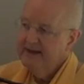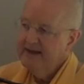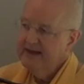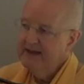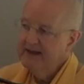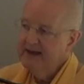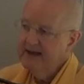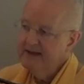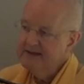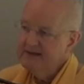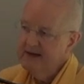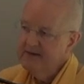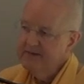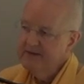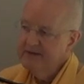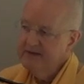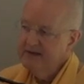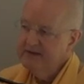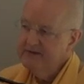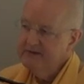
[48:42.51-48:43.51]
it has
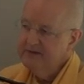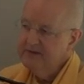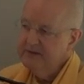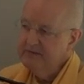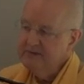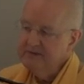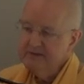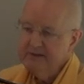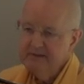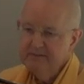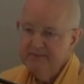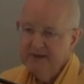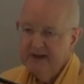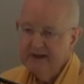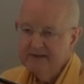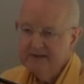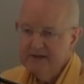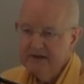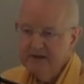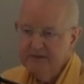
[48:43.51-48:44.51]
everything to do with some
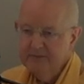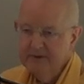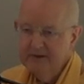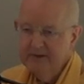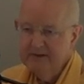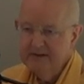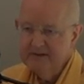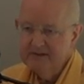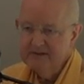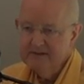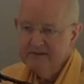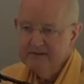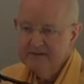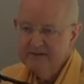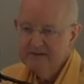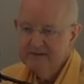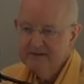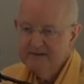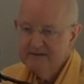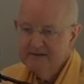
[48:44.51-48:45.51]
past experience.
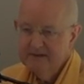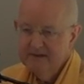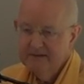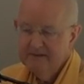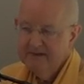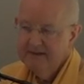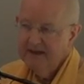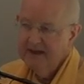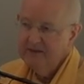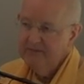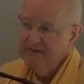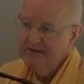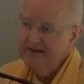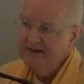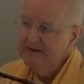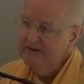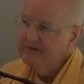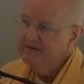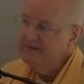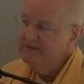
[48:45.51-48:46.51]
And we
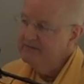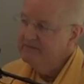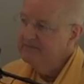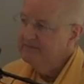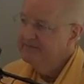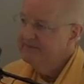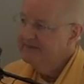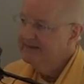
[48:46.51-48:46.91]
need to